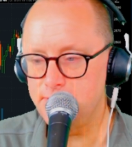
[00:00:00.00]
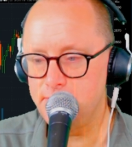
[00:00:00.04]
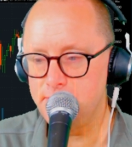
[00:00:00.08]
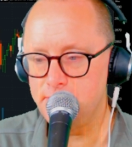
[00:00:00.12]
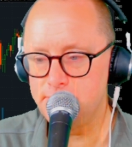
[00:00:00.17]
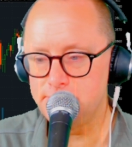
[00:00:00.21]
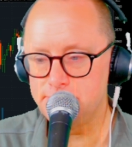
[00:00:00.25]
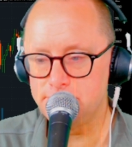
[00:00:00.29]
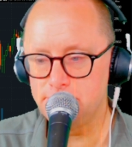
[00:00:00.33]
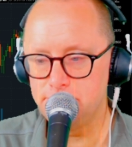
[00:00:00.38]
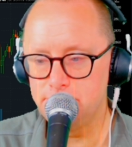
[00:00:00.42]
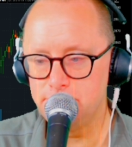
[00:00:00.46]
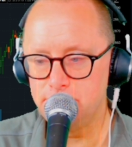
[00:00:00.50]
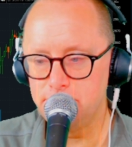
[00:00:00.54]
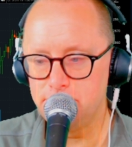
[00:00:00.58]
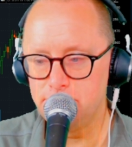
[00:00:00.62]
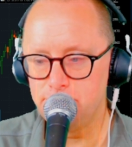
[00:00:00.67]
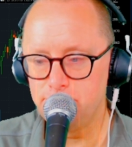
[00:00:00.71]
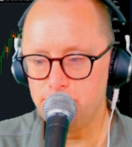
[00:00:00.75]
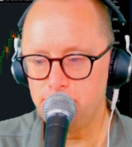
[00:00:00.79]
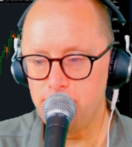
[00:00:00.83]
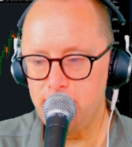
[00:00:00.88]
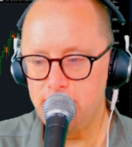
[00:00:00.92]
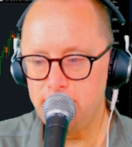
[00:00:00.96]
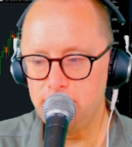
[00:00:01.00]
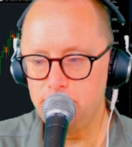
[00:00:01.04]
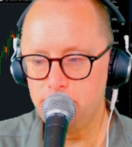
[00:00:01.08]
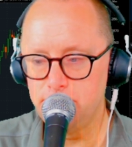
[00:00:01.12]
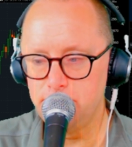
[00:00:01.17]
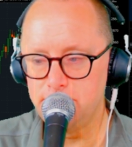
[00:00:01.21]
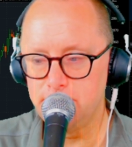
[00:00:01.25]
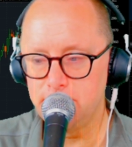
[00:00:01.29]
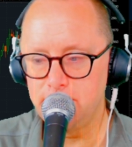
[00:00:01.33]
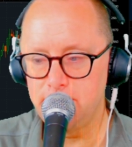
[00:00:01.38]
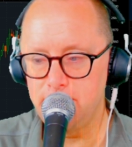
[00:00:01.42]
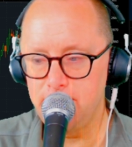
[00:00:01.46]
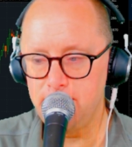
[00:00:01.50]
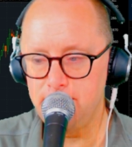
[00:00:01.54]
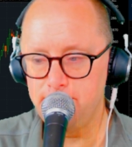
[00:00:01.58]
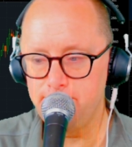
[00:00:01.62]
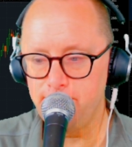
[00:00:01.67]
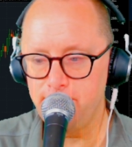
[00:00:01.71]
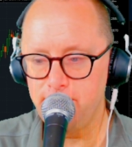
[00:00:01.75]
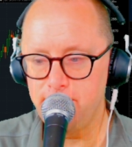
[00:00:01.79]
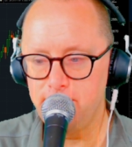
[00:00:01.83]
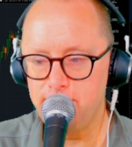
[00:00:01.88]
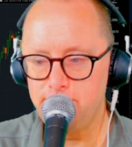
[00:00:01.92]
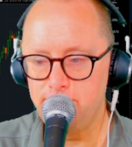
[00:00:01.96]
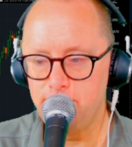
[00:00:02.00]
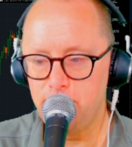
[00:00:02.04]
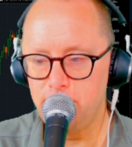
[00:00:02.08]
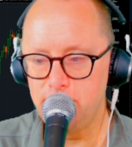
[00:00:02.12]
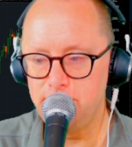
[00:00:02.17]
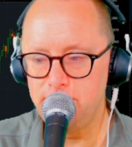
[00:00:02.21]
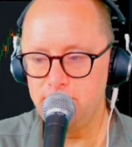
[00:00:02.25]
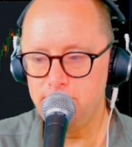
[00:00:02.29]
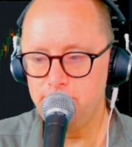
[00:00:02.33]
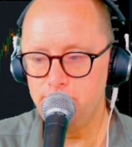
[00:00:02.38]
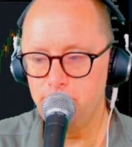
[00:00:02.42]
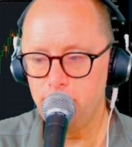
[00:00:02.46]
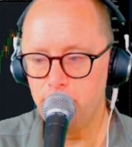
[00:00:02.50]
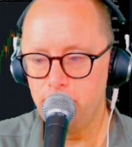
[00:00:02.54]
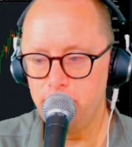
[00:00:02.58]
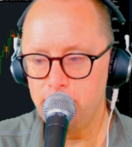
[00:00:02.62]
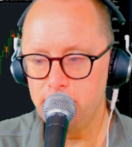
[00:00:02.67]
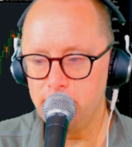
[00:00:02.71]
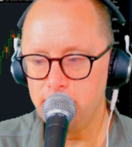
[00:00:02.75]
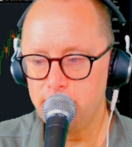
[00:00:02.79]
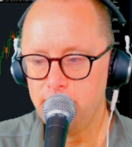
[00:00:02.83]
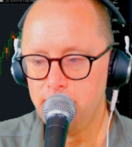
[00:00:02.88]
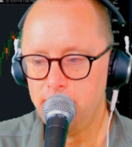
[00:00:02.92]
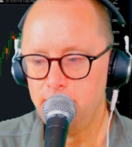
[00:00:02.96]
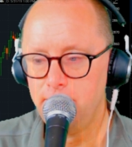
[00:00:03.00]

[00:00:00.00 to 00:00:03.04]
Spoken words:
and so that you're ready with a game plan Monday morning.